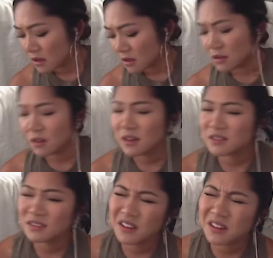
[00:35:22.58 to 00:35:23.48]

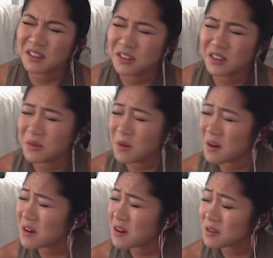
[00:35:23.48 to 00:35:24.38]
There's nothing
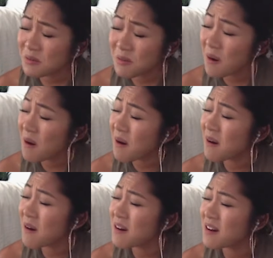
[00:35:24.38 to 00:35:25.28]
worth
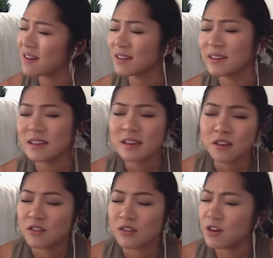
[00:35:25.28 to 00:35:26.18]
more
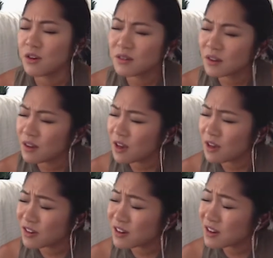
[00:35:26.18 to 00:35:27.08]
that would
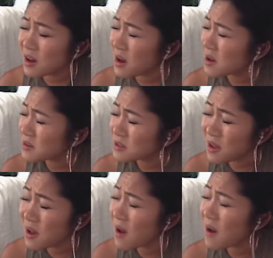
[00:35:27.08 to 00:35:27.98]
ever come
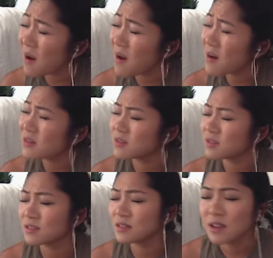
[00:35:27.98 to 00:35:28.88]
close.